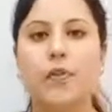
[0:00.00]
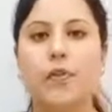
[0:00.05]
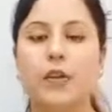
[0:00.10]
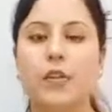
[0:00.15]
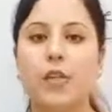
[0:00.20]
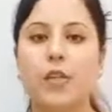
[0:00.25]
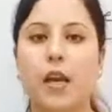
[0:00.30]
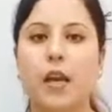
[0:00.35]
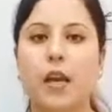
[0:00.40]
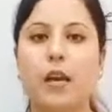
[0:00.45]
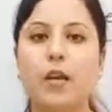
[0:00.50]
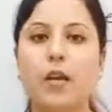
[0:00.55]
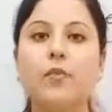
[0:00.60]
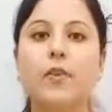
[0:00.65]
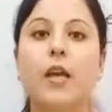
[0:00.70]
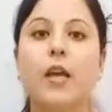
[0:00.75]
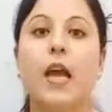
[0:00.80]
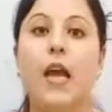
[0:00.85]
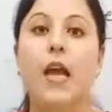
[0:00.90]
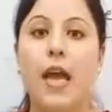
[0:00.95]

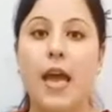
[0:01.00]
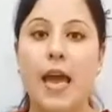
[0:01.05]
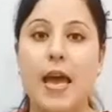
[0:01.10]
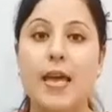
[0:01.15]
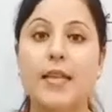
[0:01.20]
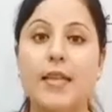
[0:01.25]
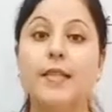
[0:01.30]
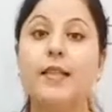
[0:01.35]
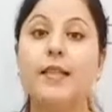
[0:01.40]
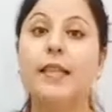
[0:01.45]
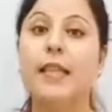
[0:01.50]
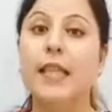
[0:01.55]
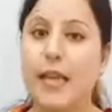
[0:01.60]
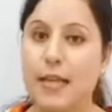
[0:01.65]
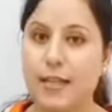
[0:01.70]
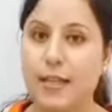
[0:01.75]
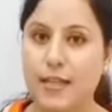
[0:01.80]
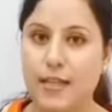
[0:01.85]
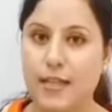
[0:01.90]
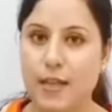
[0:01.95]
adjective as
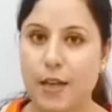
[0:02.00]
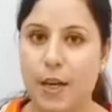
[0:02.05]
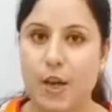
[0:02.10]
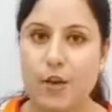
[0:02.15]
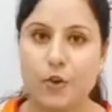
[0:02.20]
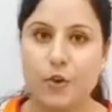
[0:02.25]
this.